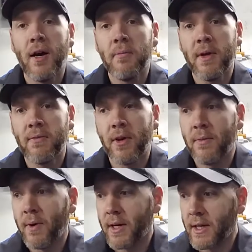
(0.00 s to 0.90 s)
If they're
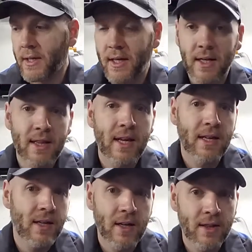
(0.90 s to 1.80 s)
wanting anything
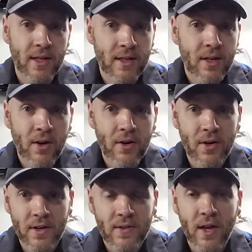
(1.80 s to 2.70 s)
done on the interior,
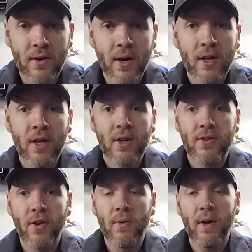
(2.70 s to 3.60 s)
etc.
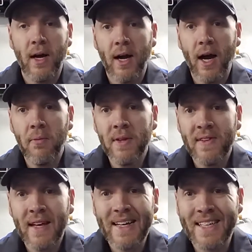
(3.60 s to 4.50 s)
So I would
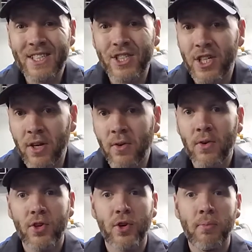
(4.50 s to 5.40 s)
say in general,
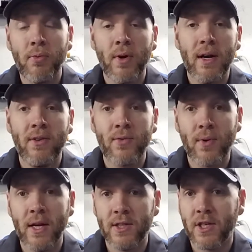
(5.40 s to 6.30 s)
your price
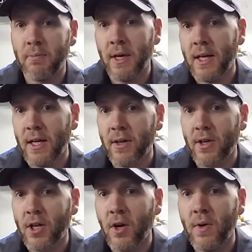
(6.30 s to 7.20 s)
range, depending on the
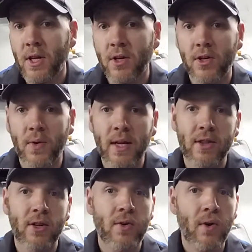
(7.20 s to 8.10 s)
coating you're doing and
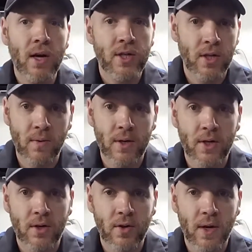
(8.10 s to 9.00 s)
the correction work
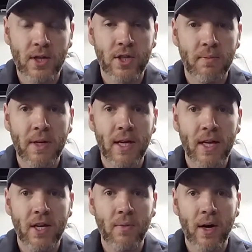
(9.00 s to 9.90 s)
you're doing, should be
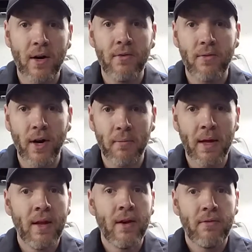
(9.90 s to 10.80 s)
anywhere from
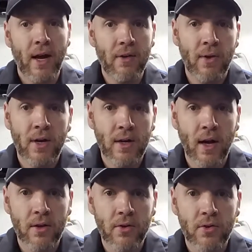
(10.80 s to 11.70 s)

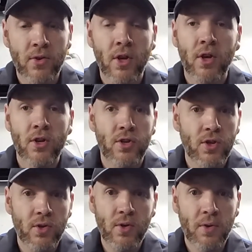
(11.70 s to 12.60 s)
$500
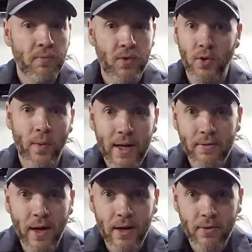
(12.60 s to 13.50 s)
to
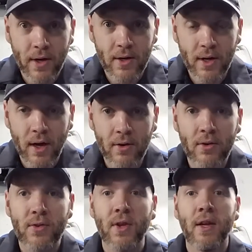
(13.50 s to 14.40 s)

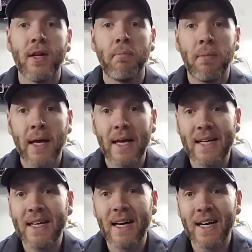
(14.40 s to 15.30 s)
$2,500,
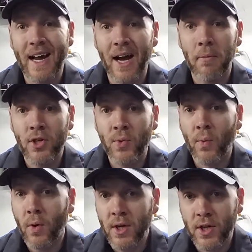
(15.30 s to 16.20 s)
depending on how much
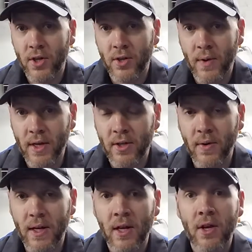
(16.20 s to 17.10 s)
work you're doing to
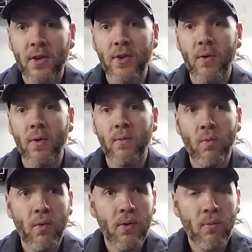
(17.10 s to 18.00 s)
it. So
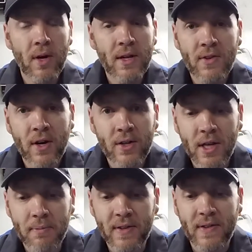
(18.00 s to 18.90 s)
what is our
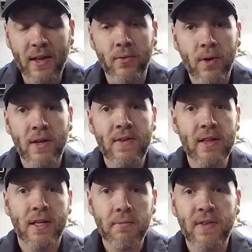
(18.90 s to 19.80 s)
litmus test? What is the
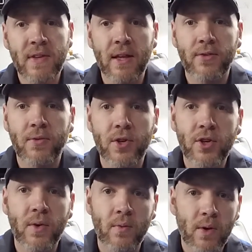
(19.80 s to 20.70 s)
litmus test for
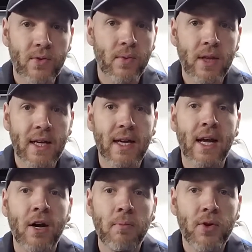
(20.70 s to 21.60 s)
you, and what's really going to
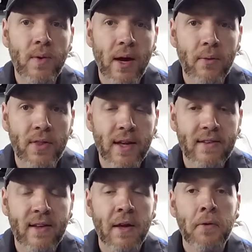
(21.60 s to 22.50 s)
help you out with this?